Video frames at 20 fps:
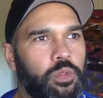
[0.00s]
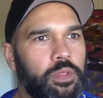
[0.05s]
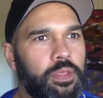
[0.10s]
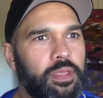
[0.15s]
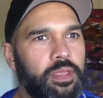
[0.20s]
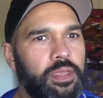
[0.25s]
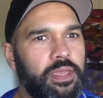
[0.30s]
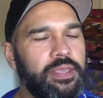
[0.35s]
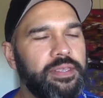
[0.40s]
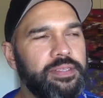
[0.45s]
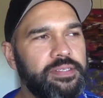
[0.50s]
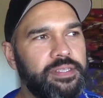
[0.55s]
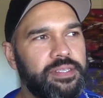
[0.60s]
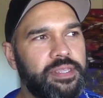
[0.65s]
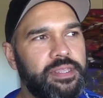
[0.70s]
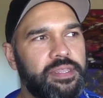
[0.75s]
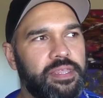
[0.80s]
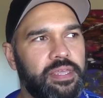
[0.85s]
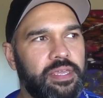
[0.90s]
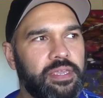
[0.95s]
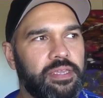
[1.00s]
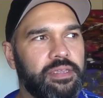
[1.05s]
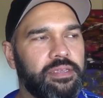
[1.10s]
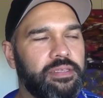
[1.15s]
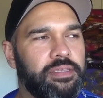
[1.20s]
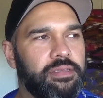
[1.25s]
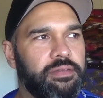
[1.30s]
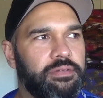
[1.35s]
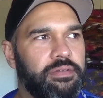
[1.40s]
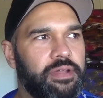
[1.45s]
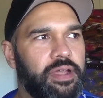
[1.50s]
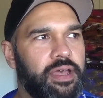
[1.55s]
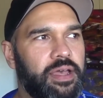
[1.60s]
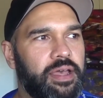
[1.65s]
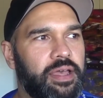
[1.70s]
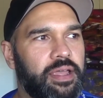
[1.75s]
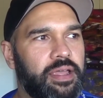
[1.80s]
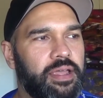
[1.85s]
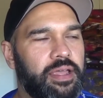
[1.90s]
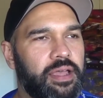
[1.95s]
Here's the thing,
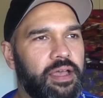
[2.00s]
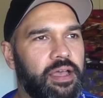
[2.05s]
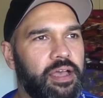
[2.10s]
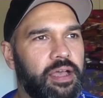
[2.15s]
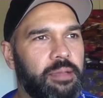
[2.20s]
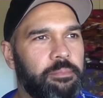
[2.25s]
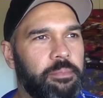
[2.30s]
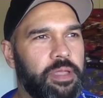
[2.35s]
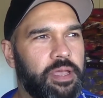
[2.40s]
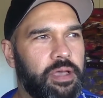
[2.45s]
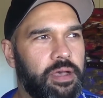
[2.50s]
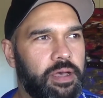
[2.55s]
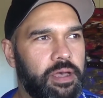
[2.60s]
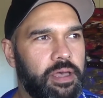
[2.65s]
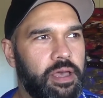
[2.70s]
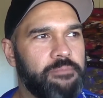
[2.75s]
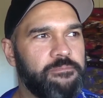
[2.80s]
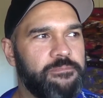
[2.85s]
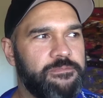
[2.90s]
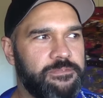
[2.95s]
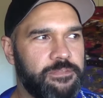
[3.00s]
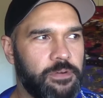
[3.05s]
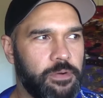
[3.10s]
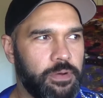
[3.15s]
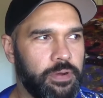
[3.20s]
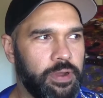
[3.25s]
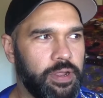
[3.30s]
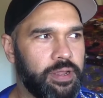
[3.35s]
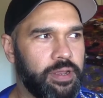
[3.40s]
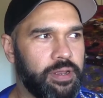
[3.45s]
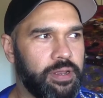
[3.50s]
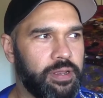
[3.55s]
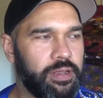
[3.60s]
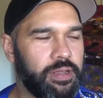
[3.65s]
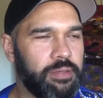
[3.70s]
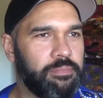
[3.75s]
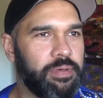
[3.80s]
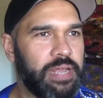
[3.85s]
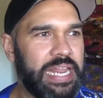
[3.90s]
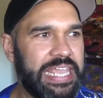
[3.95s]
right? I'm for it,
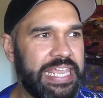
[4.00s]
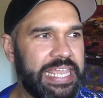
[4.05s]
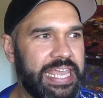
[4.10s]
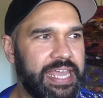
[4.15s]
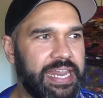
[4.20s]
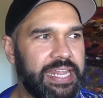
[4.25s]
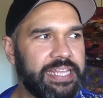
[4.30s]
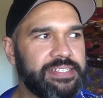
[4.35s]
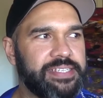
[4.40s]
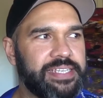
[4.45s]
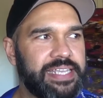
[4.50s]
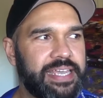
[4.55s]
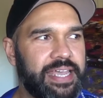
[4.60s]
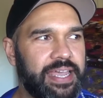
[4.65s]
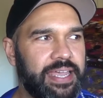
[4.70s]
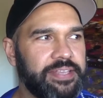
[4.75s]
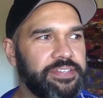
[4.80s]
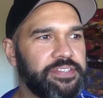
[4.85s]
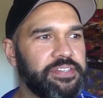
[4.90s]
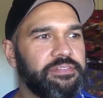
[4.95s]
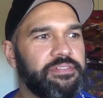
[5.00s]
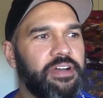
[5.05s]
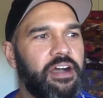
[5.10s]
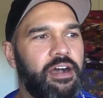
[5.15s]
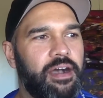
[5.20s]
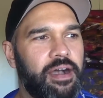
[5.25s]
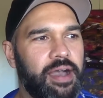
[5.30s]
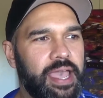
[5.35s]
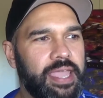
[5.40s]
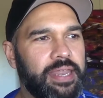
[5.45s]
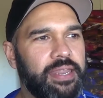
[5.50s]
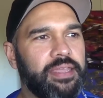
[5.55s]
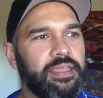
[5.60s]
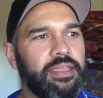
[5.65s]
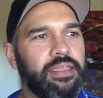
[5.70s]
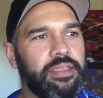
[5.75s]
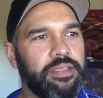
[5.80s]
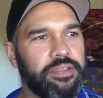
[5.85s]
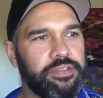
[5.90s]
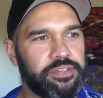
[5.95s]
but again, it's a case of hiding
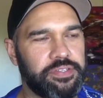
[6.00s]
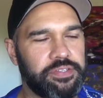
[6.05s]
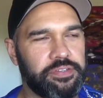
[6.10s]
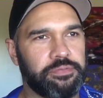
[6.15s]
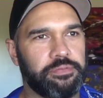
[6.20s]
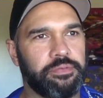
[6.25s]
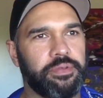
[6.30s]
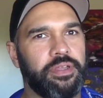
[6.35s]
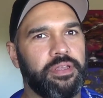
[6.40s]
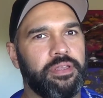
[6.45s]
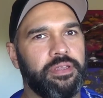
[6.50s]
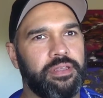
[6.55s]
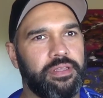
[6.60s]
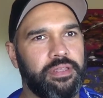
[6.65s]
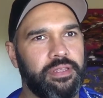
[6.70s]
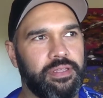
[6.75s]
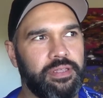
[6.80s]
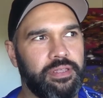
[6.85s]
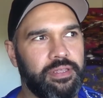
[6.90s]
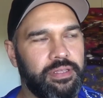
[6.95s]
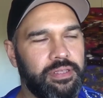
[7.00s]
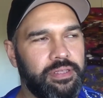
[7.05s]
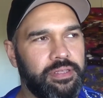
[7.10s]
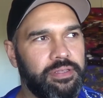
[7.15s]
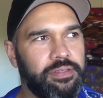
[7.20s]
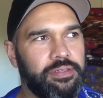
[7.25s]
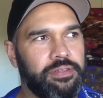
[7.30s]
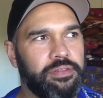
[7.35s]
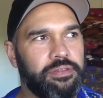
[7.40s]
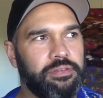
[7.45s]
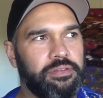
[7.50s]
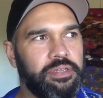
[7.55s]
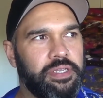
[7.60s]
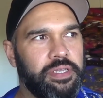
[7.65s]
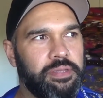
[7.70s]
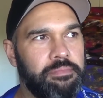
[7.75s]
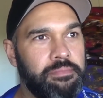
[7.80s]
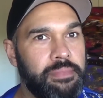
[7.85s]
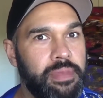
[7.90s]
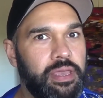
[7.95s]
history.
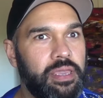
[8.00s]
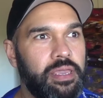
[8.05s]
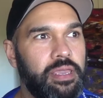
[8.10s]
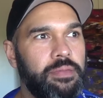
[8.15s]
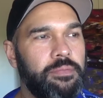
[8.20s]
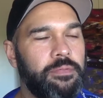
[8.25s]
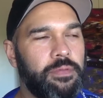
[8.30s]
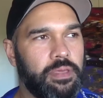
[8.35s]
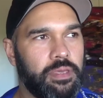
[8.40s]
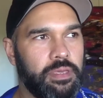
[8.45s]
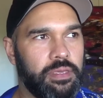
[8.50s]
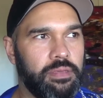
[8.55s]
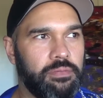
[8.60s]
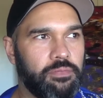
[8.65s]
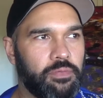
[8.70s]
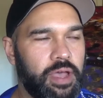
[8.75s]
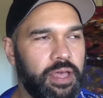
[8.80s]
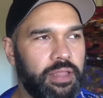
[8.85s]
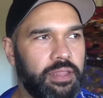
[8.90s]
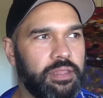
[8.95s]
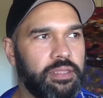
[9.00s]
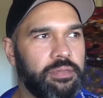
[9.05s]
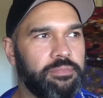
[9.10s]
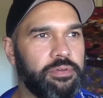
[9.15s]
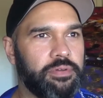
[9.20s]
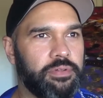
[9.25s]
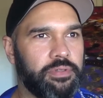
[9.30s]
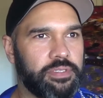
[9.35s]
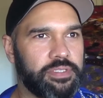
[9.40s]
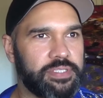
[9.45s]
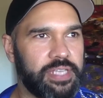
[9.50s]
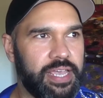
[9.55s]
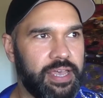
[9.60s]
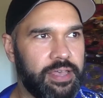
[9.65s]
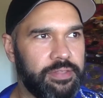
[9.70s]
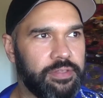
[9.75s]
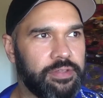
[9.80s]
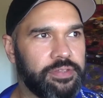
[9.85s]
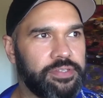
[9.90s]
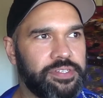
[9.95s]
Maybe rather than pull
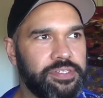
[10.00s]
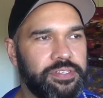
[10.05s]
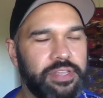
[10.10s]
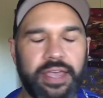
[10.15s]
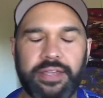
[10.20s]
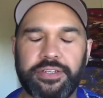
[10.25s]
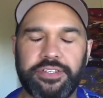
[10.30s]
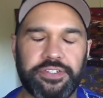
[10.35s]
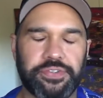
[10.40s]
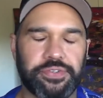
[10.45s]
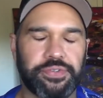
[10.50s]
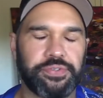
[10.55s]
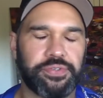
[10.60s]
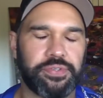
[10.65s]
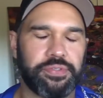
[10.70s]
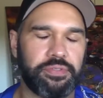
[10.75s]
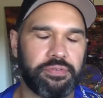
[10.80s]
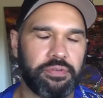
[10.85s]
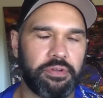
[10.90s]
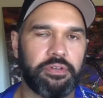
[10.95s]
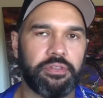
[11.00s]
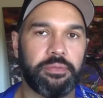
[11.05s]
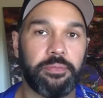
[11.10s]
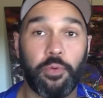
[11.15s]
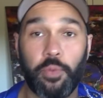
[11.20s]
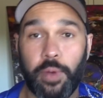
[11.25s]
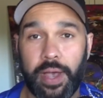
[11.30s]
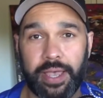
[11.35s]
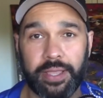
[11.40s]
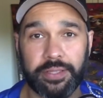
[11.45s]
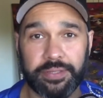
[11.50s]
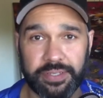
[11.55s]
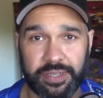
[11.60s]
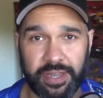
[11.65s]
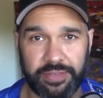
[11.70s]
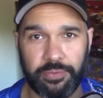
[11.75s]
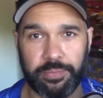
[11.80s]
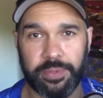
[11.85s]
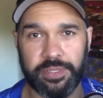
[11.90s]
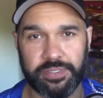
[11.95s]
down those statues and throw them away to
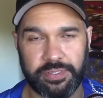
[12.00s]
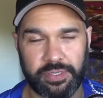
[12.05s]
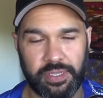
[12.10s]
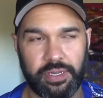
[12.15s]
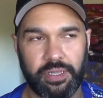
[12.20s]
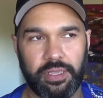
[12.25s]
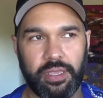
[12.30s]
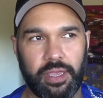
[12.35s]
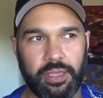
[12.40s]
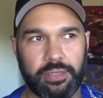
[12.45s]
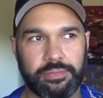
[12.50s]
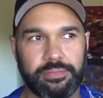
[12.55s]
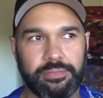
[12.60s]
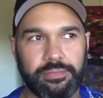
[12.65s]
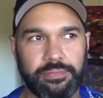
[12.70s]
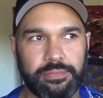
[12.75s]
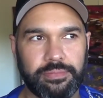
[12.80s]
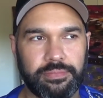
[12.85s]
never be seen again,